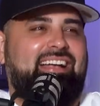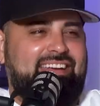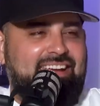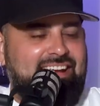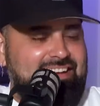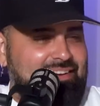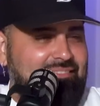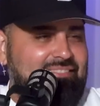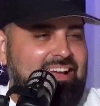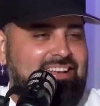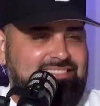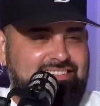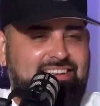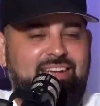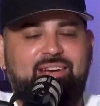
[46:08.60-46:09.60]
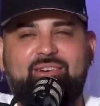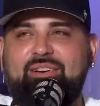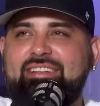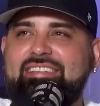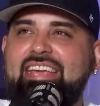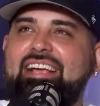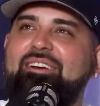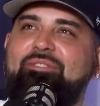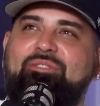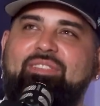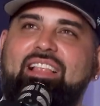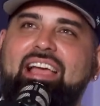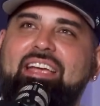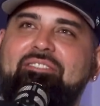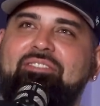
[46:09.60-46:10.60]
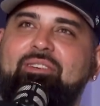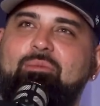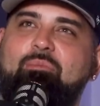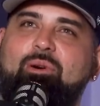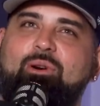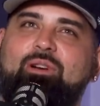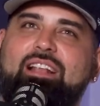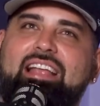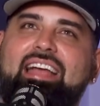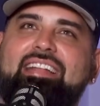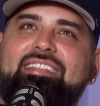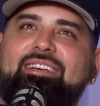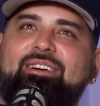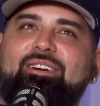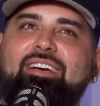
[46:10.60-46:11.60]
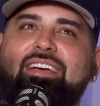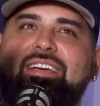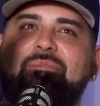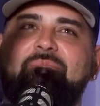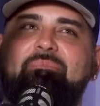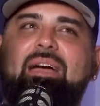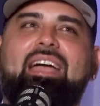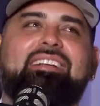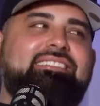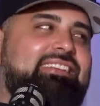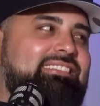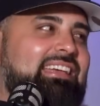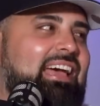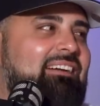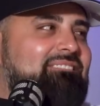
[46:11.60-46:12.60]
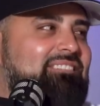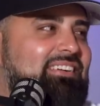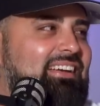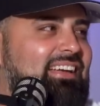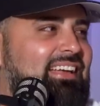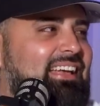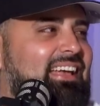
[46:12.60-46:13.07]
Can you imagine we take a flight from Orlando back to Tampa?